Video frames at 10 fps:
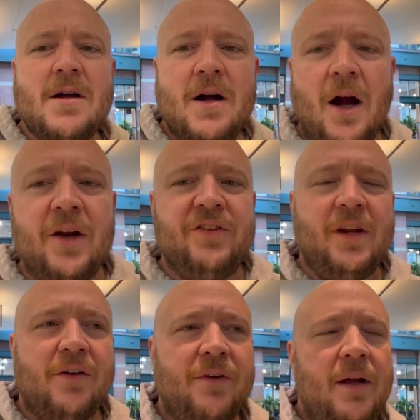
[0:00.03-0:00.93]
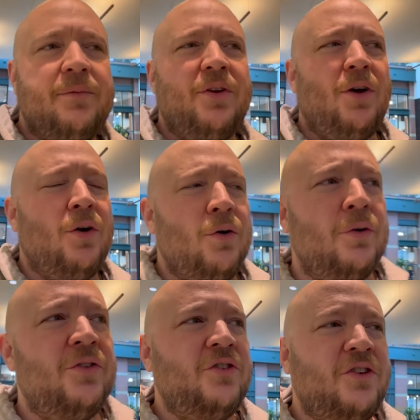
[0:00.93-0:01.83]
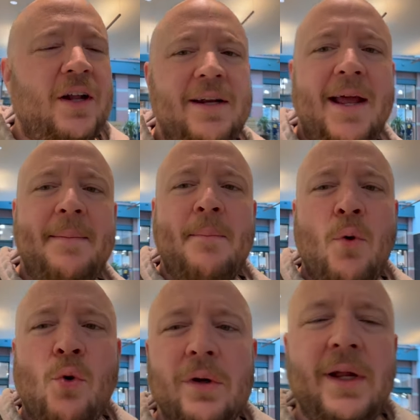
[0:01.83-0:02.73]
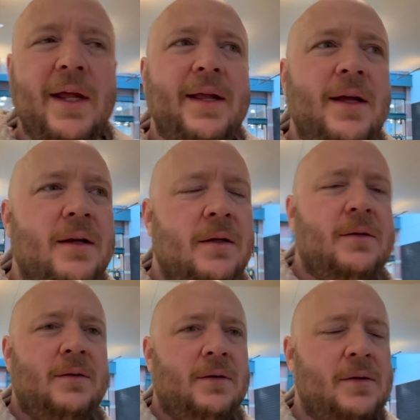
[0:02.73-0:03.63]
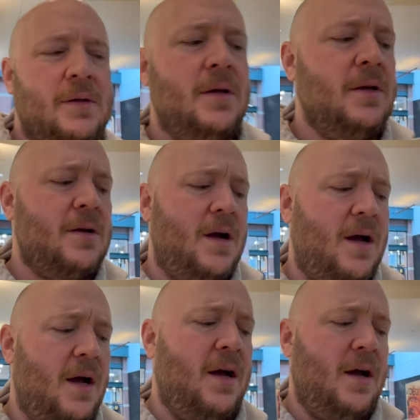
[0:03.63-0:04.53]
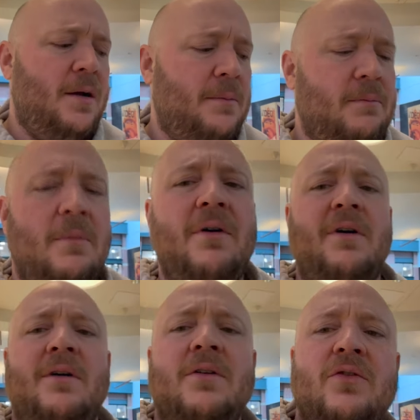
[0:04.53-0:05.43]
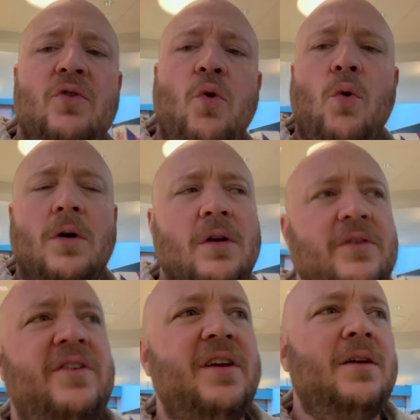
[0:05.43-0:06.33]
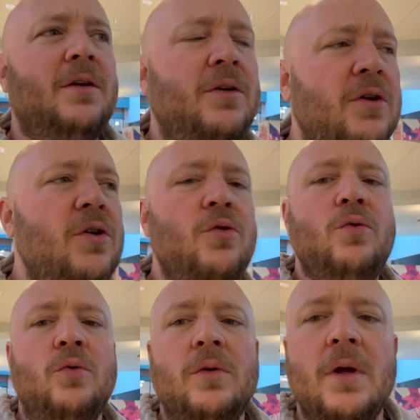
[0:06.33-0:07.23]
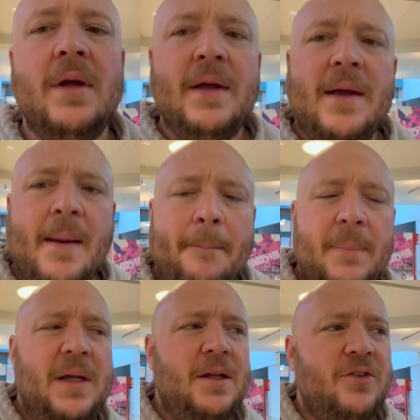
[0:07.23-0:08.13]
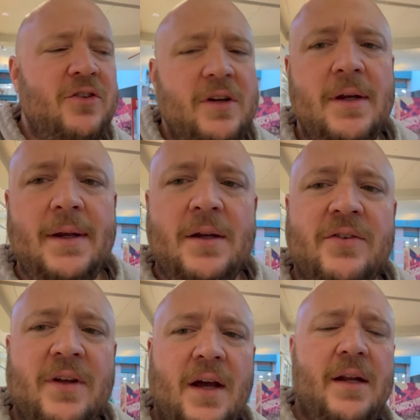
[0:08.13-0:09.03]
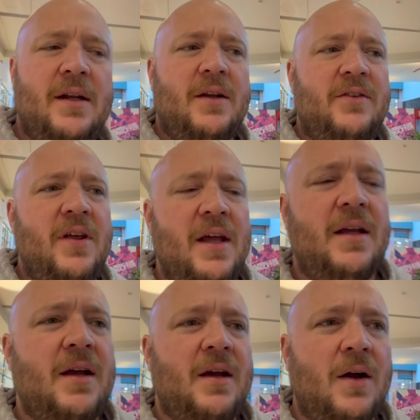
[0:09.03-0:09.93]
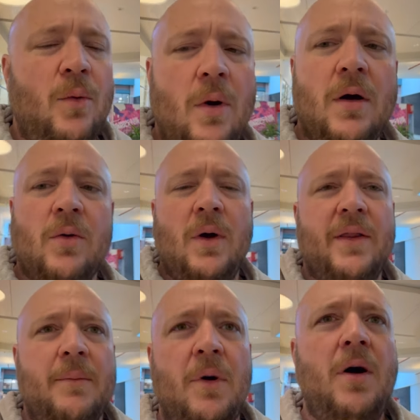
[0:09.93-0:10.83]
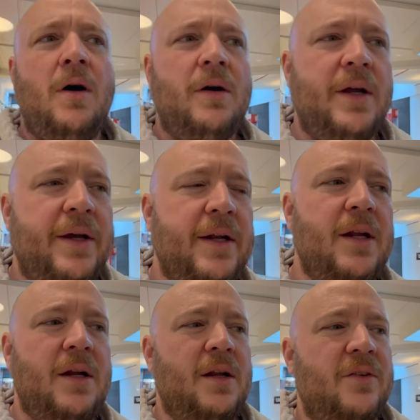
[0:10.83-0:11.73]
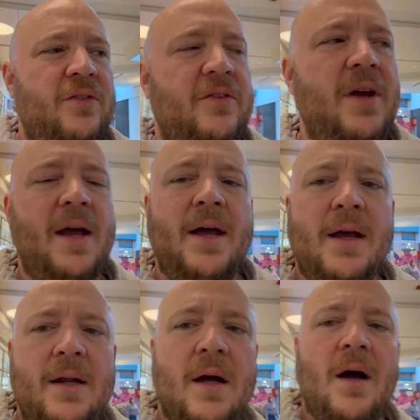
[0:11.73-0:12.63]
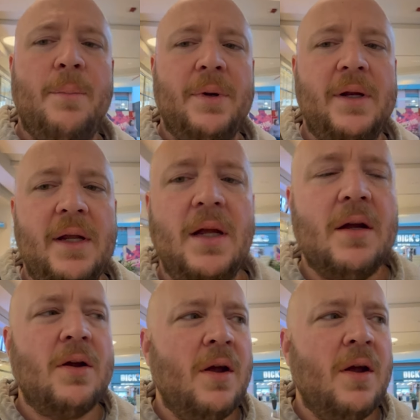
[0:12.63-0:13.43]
All right, sneaker fam, so Sunday morning, um, quarter till noon, me and G decided to take a walk around the mall and it is dead up in here.